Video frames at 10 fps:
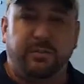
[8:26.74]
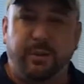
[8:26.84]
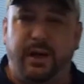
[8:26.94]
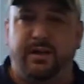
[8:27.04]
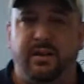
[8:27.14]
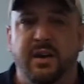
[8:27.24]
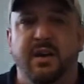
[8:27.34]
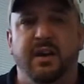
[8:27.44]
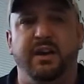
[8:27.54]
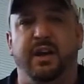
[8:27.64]
a month,
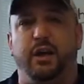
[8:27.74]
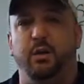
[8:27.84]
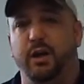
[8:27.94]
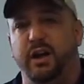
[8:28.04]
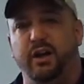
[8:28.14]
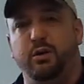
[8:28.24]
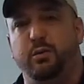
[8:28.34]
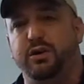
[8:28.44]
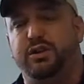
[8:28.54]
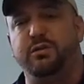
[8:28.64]
and they go ahead and
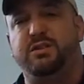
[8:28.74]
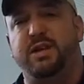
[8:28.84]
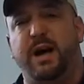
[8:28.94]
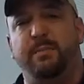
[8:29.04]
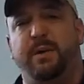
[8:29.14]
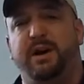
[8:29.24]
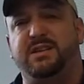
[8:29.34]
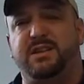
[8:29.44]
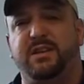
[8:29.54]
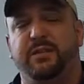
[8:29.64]
reduce that by a
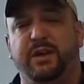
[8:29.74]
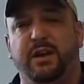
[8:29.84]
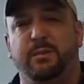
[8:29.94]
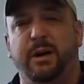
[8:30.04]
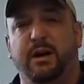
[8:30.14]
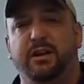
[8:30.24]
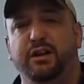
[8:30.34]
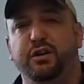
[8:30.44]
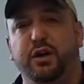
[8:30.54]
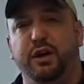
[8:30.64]
significant amount, then
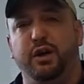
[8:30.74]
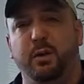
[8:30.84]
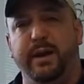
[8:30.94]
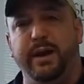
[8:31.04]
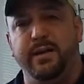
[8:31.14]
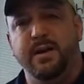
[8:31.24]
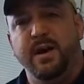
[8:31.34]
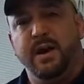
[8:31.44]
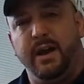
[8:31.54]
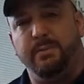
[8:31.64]
you're going to go ahead
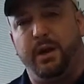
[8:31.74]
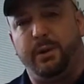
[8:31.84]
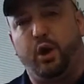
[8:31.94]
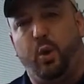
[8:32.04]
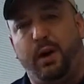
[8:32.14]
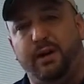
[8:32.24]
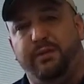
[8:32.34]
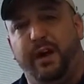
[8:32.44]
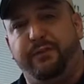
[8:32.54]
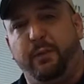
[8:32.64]
and be able to
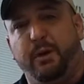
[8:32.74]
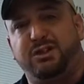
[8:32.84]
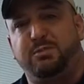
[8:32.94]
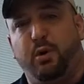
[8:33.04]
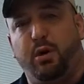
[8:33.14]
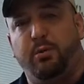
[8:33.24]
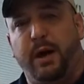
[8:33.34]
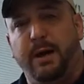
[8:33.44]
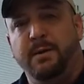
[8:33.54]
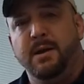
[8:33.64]
qualify for much more,
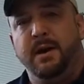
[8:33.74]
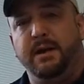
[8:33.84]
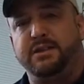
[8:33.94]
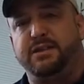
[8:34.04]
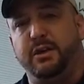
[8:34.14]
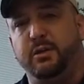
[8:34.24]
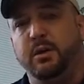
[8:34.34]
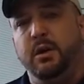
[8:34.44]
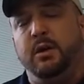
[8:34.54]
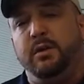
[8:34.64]
right? And so,
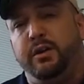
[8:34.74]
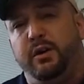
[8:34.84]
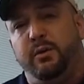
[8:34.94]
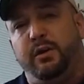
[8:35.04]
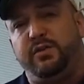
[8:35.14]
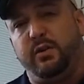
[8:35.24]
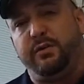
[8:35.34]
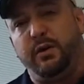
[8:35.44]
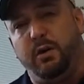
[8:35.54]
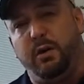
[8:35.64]
if
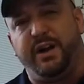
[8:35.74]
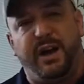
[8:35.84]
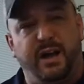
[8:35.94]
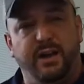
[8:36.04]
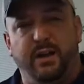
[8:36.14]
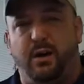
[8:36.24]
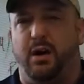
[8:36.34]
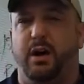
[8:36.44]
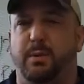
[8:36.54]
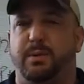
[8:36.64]
you are 90 or
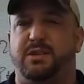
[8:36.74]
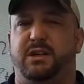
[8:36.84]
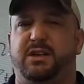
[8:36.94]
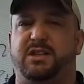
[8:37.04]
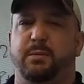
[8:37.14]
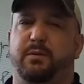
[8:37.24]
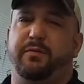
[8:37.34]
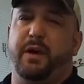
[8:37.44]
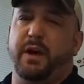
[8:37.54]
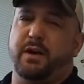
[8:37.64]
100% disabled
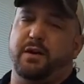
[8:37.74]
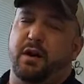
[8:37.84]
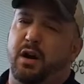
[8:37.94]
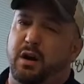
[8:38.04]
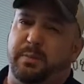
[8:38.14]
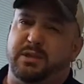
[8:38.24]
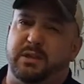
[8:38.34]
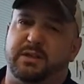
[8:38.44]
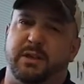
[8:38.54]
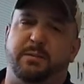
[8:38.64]
vet, or you're 100%
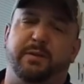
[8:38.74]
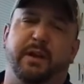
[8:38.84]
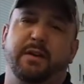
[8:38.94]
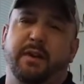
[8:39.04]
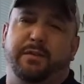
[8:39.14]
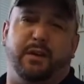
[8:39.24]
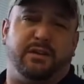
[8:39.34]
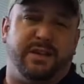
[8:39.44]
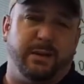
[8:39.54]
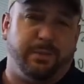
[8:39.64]
disabled vet, even if you're a
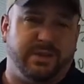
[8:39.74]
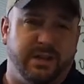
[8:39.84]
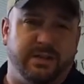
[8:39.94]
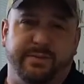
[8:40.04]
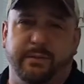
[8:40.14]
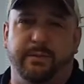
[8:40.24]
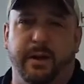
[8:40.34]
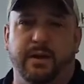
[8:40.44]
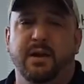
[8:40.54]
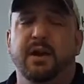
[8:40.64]
10% disabled vet,